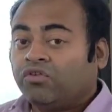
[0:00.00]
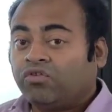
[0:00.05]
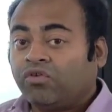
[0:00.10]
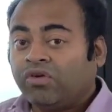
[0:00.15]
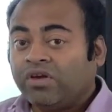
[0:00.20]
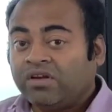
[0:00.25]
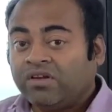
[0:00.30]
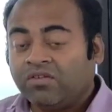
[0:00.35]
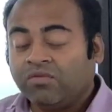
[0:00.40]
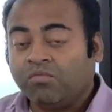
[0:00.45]
so
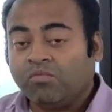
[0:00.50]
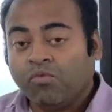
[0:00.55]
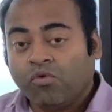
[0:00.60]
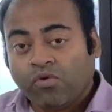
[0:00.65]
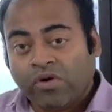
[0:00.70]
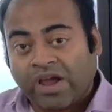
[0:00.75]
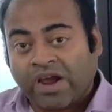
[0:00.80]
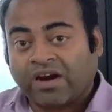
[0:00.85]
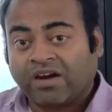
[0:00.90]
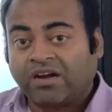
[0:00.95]
it is
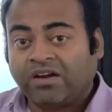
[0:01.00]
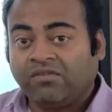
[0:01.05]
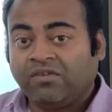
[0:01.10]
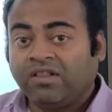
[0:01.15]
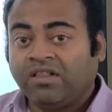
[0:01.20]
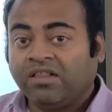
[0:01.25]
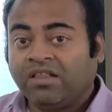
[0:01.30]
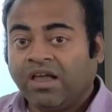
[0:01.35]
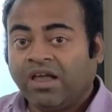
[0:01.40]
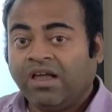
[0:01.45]
more active
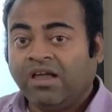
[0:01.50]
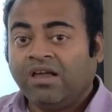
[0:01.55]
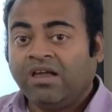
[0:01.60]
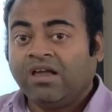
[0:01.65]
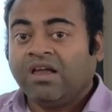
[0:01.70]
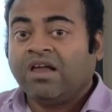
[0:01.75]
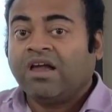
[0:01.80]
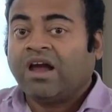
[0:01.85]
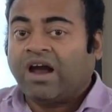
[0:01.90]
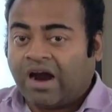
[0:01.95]
in the
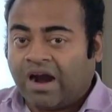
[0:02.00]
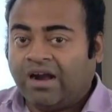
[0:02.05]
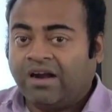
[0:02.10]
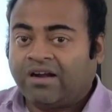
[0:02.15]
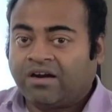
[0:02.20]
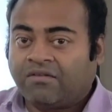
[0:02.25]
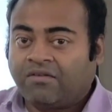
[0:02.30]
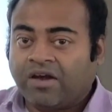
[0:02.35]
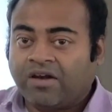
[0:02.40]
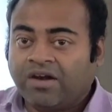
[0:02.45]

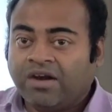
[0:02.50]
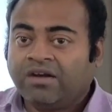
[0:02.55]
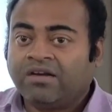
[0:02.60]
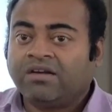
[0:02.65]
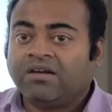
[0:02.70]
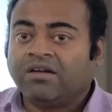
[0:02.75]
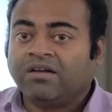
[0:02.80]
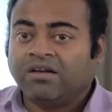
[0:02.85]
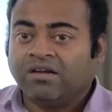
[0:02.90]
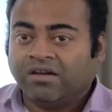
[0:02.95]

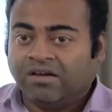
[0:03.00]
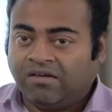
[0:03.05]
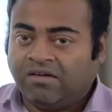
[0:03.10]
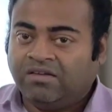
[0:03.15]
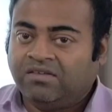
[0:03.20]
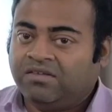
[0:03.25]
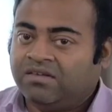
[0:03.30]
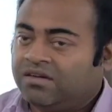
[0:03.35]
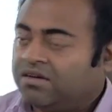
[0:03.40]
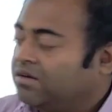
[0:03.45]
ultraviolet
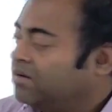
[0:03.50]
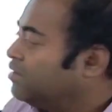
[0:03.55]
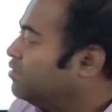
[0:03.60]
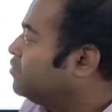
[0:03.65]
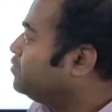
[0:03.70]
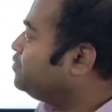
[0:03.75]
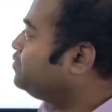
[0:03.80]
region.